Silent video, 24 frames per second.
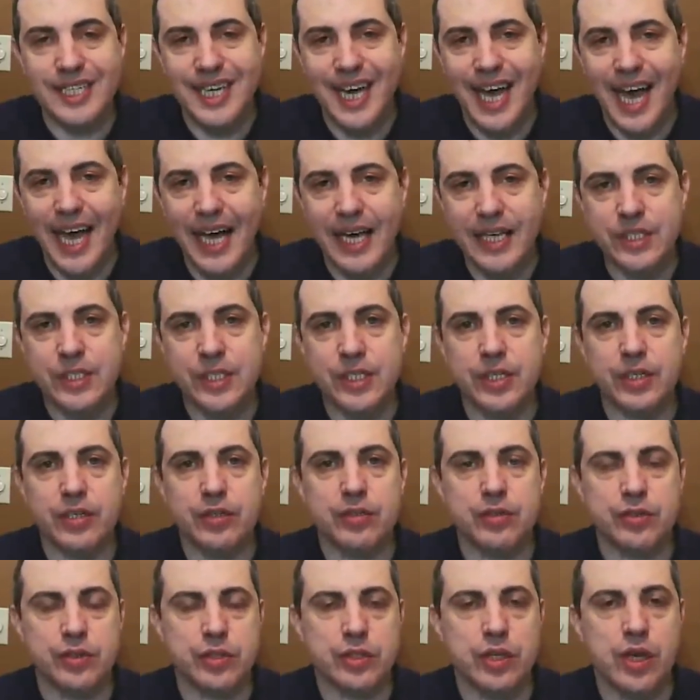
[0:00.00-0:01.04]

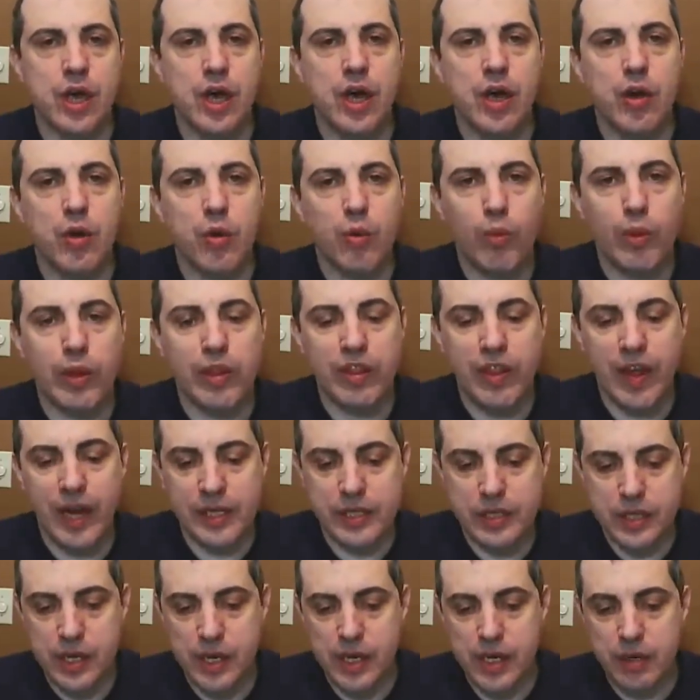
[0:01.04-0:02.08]
executes with that
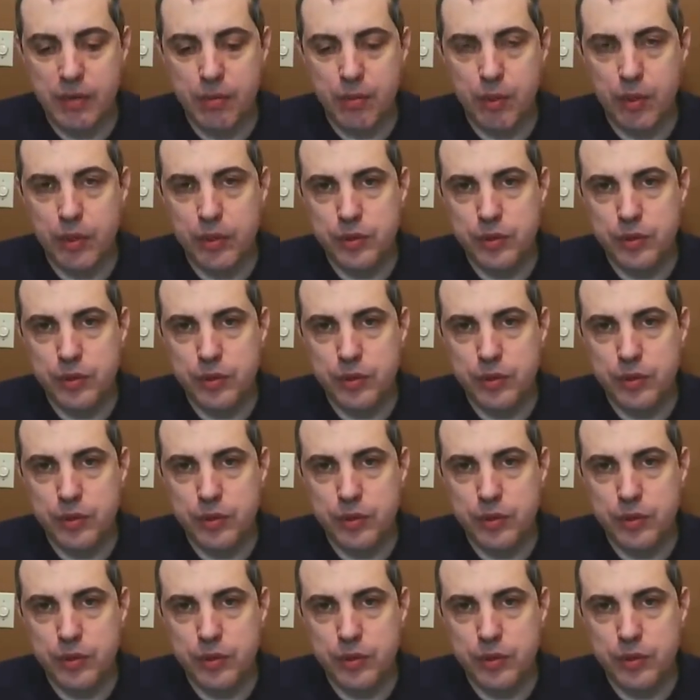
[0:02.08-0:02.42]
input.